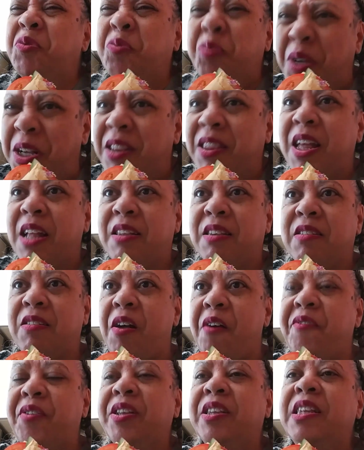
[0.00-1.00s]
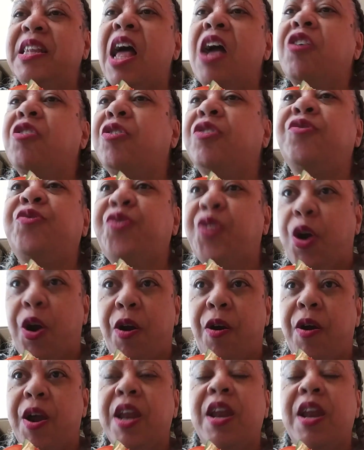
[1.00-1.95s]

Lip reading: read that stuff. It's not good for her.